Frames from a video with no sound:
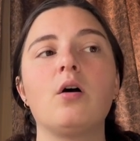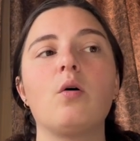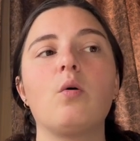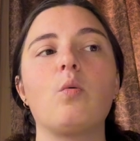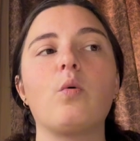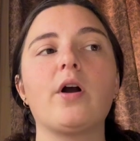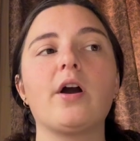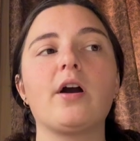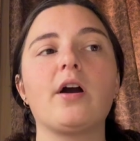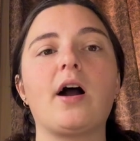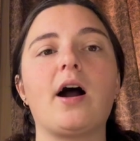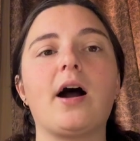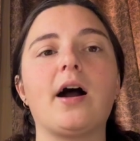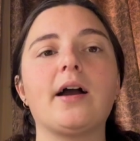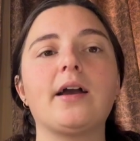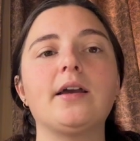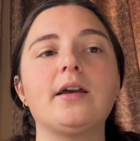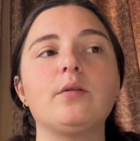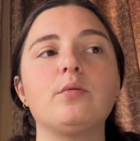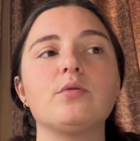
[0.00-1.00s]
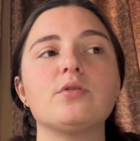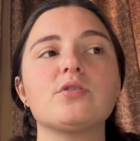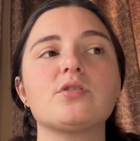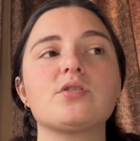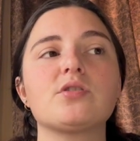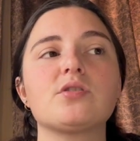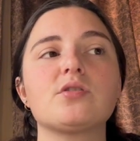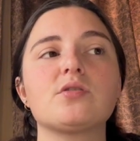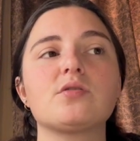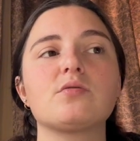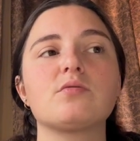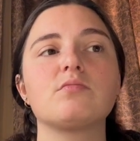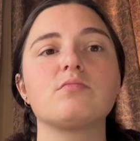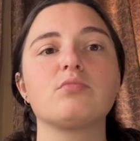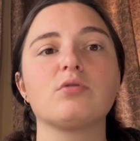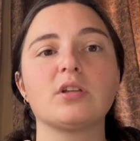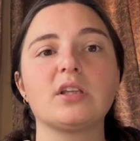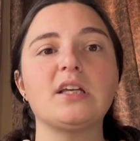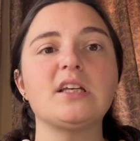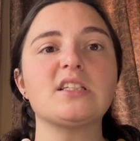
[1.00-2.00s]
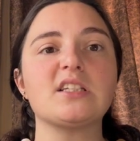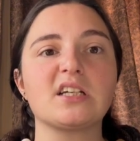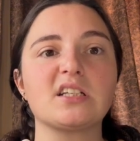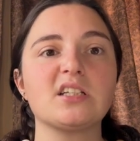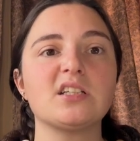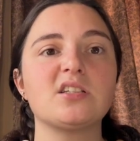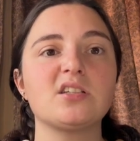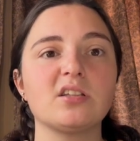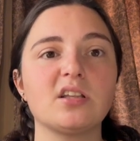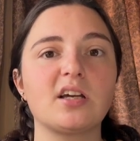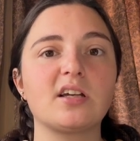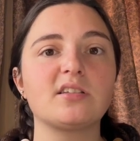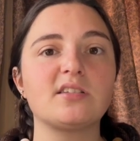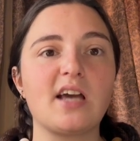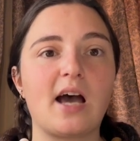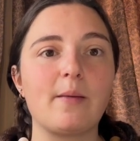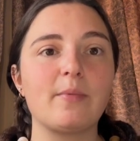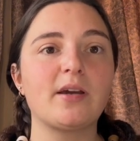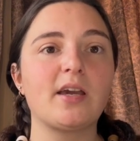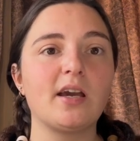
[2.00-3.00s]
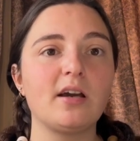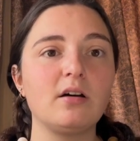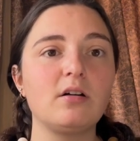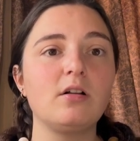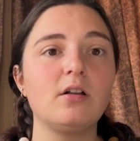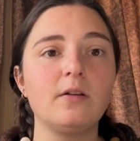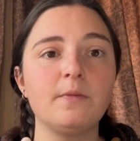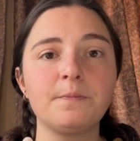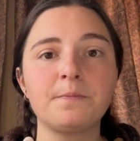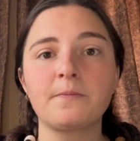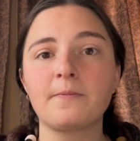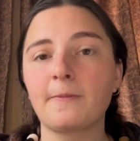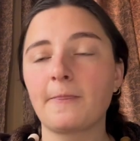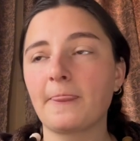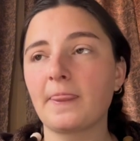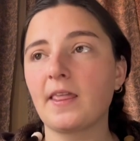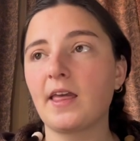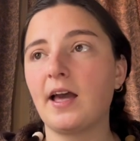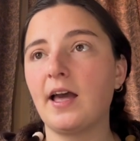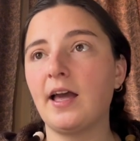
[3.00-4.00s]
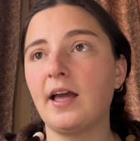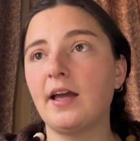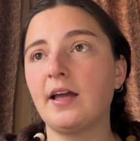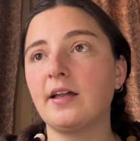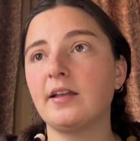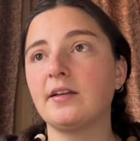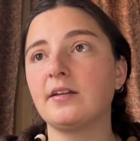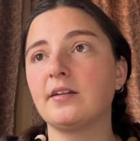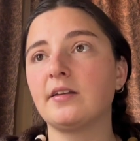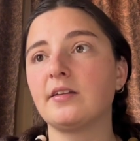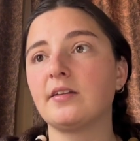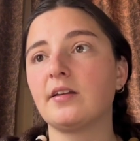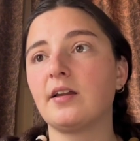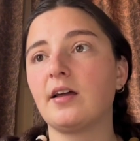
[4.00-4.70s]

where I was really addicted to like Dabigail, and